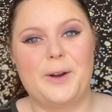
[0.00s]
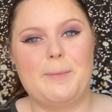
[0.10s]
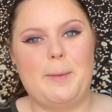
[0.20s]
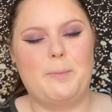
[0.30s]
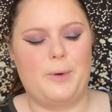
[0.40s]

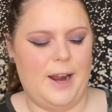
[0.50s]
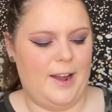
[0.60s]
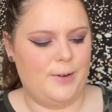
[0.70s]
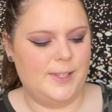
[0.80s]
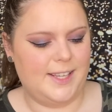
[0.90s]
my
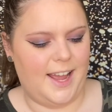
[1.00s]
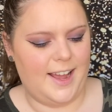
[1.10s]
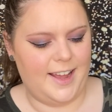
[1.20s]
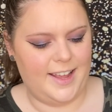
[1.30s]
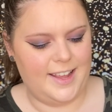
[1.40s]
brows,
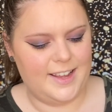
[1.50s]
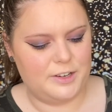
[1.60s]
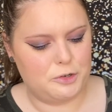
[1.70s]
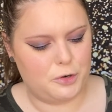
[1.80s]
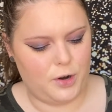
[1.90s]
I
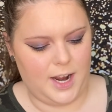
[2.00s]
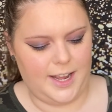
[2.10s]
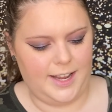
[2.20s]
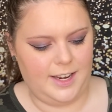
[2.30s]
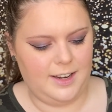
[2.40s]

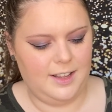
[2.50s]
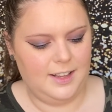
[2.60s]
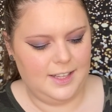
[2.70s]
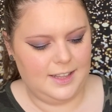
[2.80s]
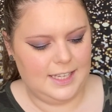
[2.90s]
tried
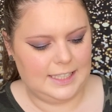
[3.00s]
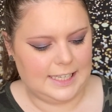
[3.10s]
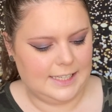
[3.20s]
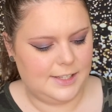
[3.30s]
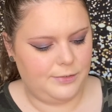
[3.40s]
the
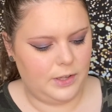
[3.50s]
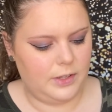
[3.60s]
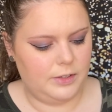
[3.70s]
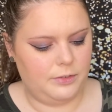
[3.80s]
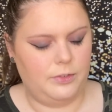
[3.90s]
NYX Fill
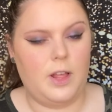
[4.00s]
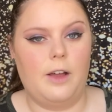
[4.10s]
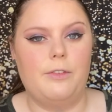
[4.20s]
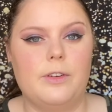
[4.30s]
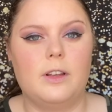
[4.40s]
and
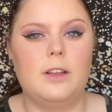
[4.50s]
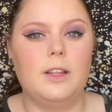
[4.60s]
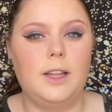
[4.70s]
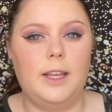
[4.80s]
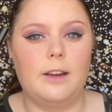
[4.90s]
Fluff
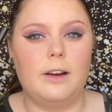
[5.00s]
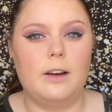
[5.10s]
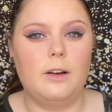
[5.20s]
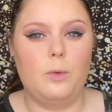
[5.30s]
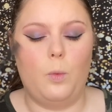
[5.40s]

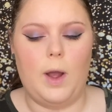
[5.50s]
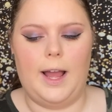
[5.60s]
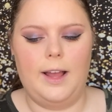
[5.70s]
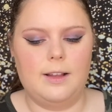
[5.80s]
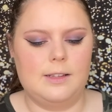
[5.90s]
Clear
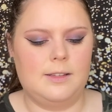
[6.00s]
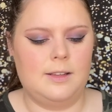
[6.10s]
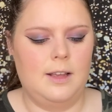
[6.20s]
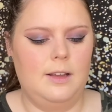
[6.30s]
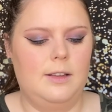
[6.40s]

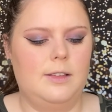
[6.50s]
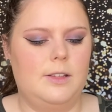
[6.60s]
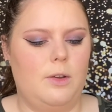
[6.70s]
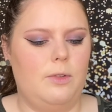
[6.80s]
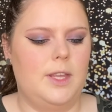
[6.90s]
Wax.
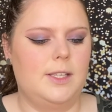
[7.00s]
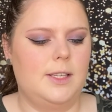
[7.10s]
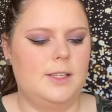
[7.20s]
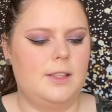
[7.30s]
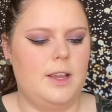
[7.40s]
So this
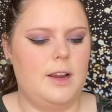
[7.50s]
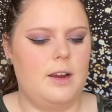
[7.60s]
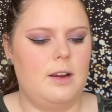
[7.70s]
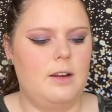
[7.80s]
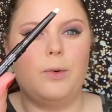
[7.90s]
is
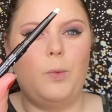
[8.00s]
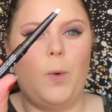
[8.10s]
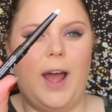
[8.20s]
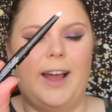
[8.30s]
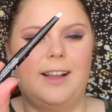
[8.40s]
their
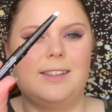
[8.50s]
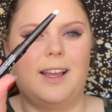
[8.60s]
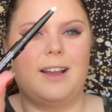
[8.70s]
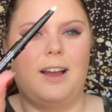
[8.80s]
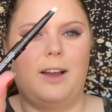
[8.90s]
wax
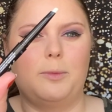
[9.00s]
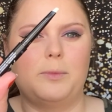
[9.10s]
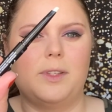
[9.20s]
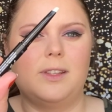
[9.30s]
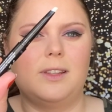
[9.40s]
that
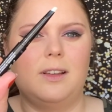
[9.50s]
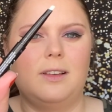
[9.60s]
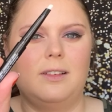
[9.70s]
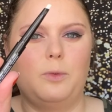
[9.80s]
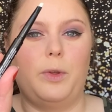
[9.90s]
comes
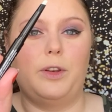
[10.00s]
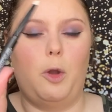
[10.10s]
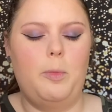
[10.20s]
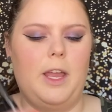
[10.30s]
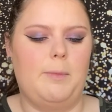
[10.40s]
with
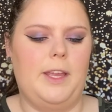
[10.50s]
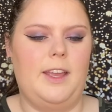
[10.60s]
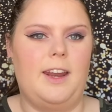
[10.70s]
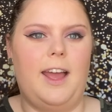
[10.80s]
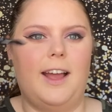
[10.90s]
no pigment,
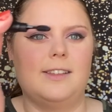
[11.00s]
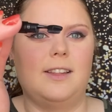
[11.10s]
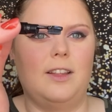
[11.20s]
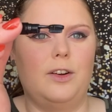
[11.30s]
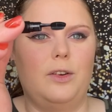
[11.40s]
and it has
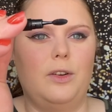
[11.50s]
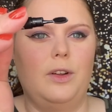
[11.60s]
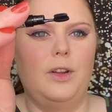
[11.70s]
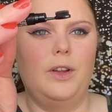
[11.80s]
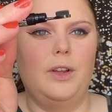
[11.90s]
the little
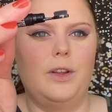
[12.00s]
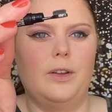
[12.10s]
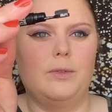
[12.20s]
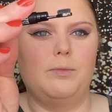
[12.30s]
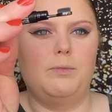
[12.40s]

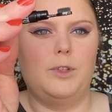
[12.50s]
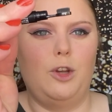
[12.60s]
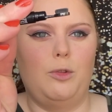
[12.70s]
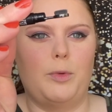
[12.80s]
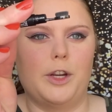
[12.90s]

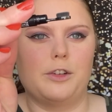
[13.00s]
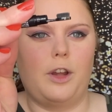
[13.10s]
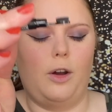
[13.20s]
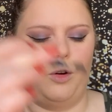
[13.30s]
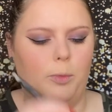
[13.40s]
toothbrush
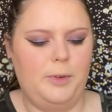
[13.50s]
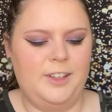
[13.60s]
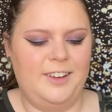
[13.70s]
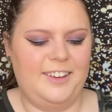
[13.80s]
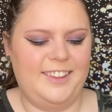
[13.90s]
comb
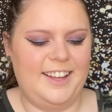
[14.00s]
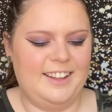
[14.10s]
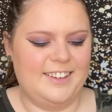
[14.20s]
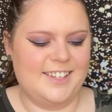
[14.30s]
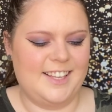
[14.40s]
on the
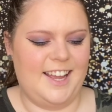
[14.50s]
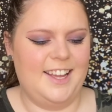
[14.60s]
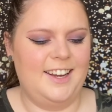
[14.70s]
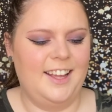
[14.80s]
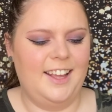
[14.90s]
other
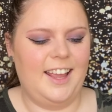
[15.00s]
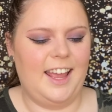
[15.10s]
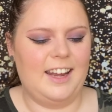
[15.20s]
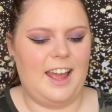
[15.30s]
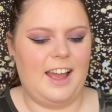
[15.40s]
side,
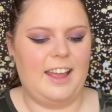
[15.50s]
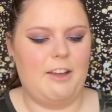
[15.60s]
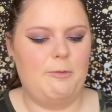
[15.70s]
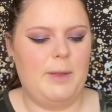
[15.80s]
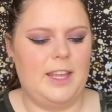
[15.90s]
and I
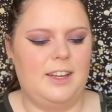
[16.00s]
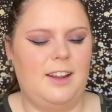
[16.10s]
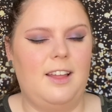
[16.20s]
have been